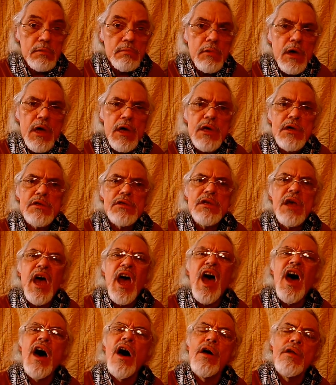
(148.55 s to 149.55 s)
make a
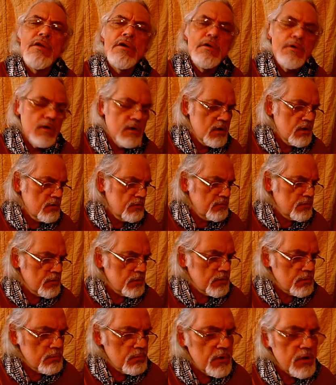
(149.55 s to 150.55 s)
sound,
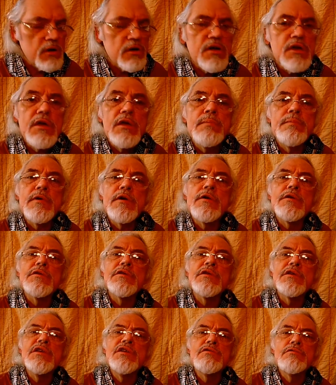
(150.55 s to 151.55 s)
for we are keeping
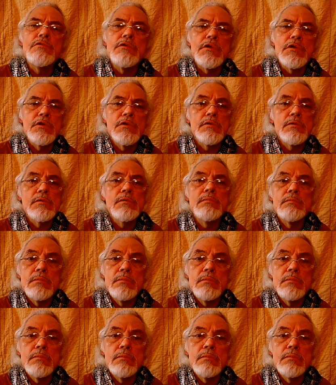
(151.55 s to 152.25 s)
secrets,